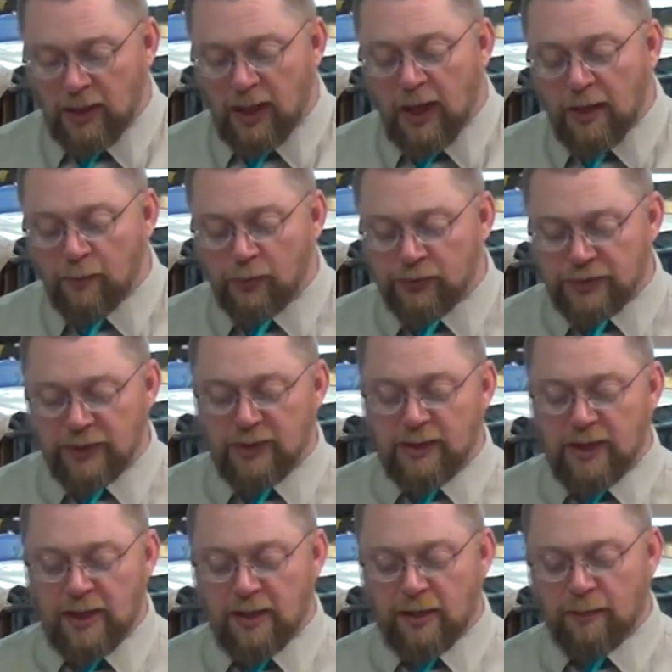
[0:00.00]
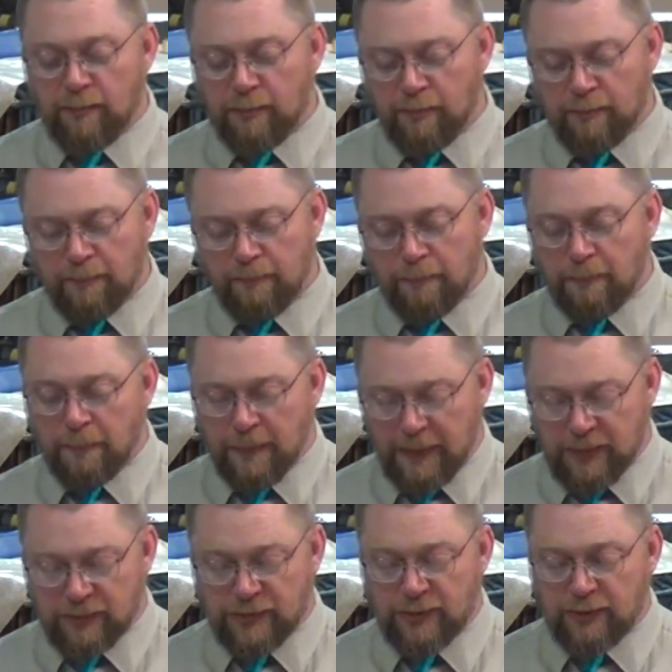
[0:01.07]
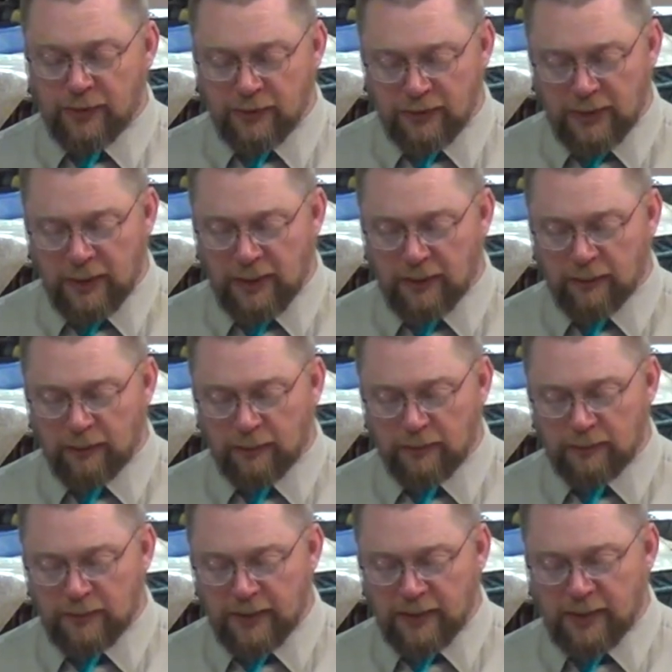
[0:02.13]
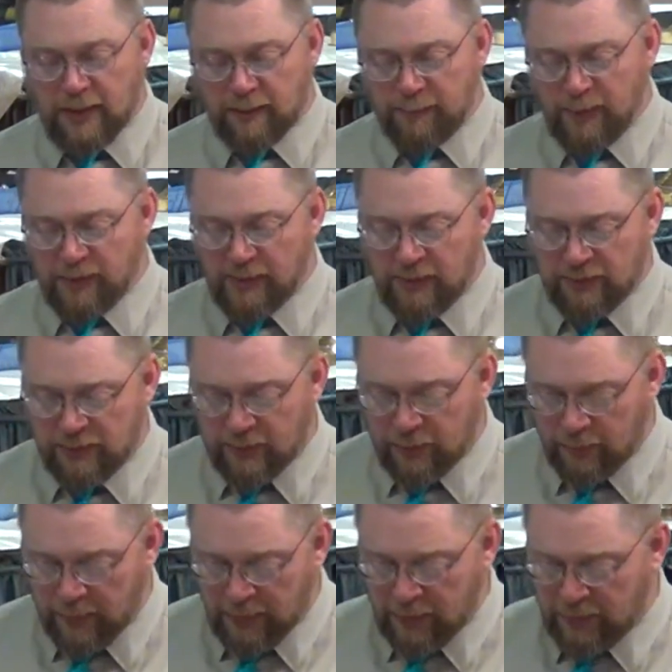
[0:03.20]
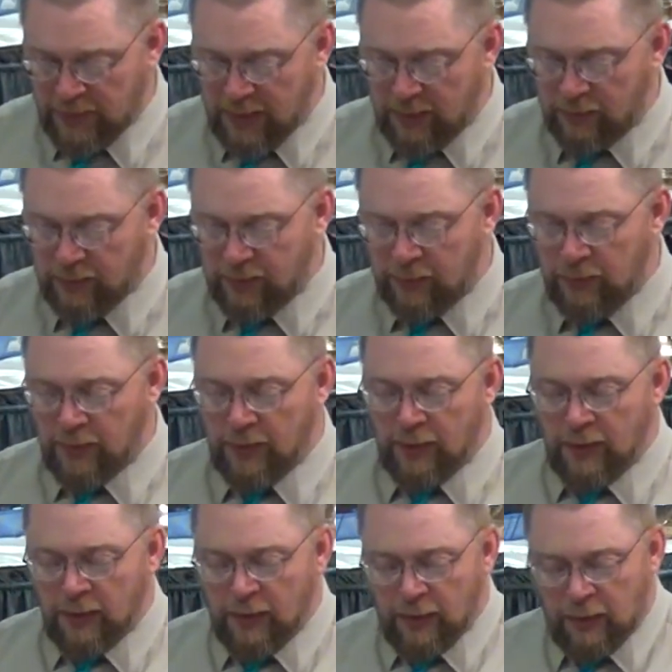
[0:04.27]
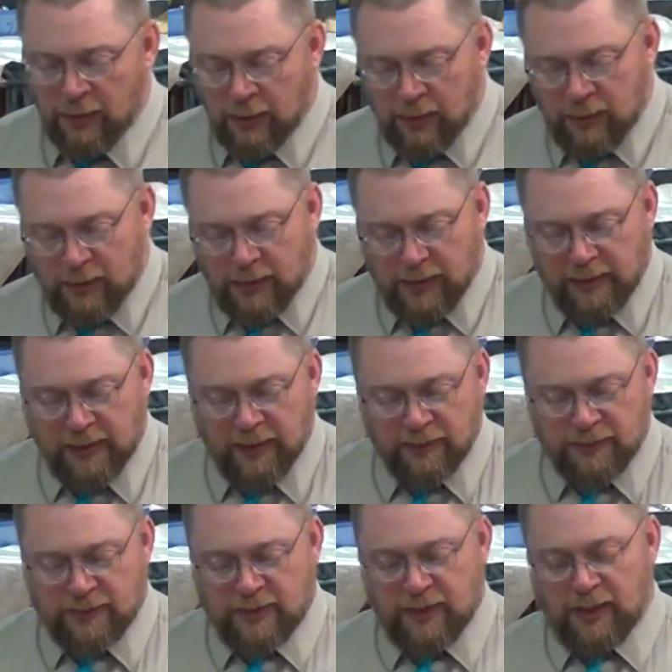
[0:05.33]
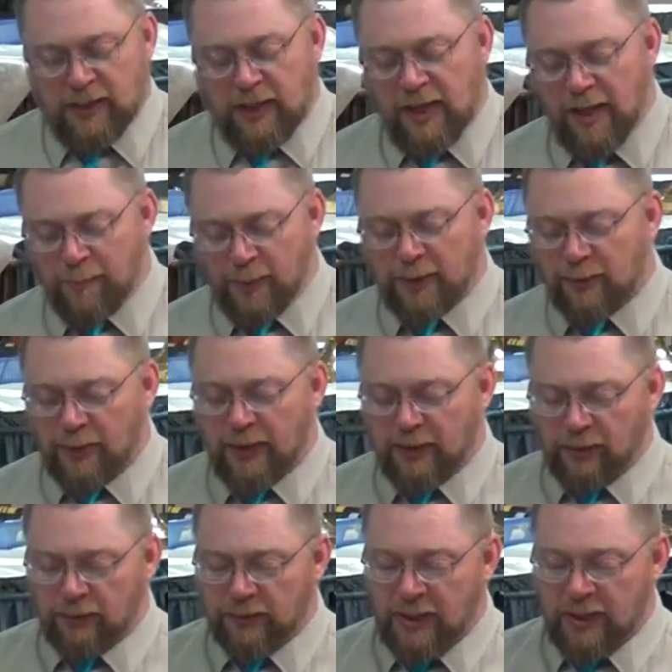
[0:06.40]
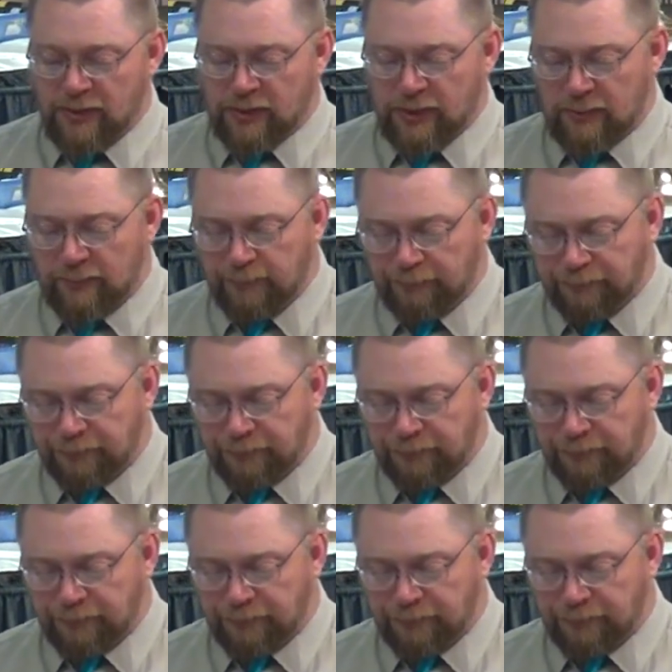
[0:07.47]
I will send him, the Assyrian king, Tiglath-Pileser that we looked at earlier, against an hypocritical nation